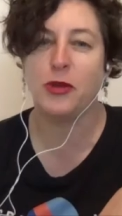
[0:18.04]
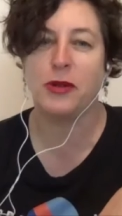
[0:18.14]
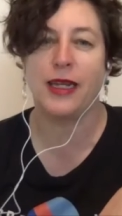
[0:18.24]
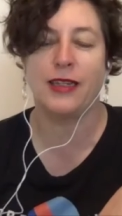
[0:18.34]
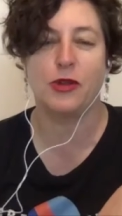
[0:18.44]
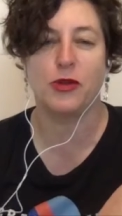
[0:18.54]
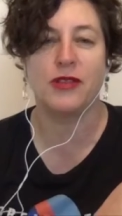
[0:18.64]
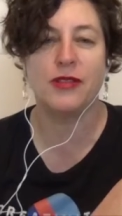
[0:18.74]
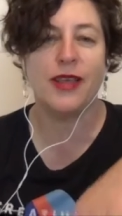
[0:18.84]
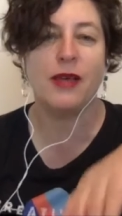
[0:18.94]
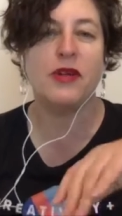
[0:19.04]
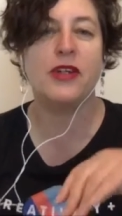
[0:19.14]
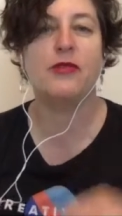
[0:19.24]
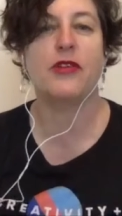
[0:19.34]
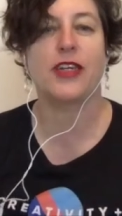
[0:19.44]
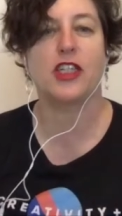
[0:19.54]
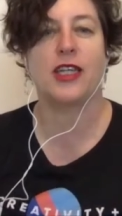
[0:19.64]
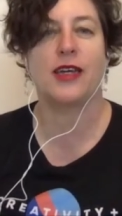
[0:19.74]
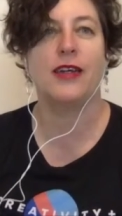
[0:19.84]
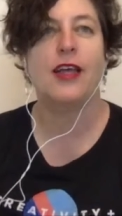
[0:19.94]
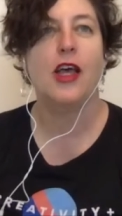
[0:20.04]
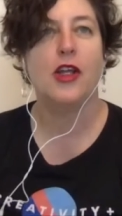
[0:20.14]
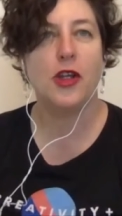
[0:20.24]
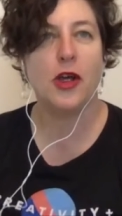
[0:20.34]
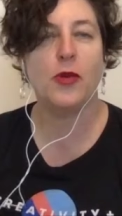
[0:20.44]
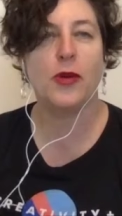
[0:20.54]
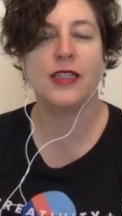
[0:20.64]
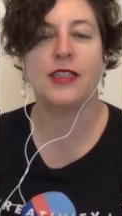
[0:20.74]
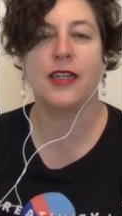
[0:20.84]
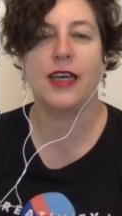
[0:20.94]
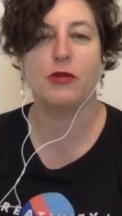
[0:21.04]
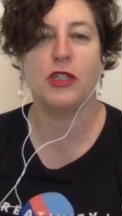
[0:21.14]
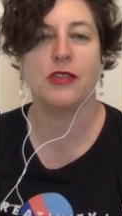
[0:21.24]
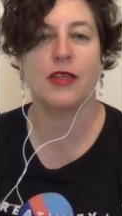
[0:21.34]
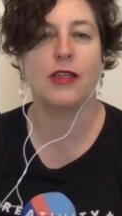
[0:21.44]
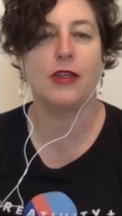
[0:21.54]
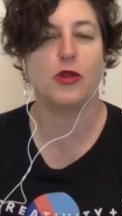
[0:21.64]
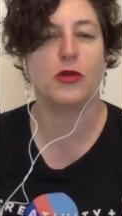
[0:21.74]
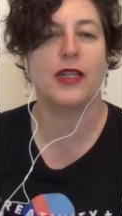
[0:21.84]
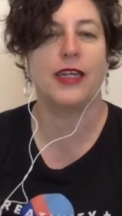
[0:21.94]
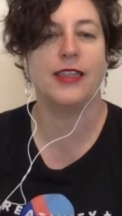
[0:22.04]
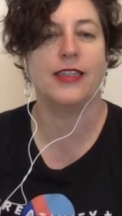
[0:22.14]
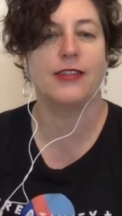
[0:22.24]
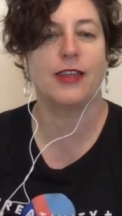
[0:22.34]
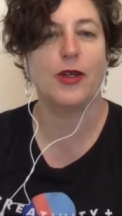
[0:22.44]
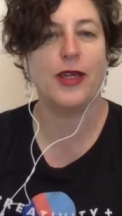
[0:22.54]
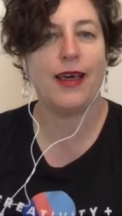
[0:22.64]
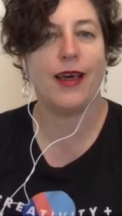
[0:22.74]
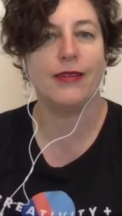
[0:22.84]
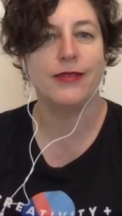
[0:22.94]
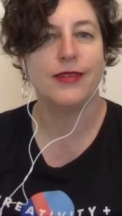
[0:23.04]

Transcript: We're heading towards summer. We've actually got no rain today, which is unusual lately. So yeah.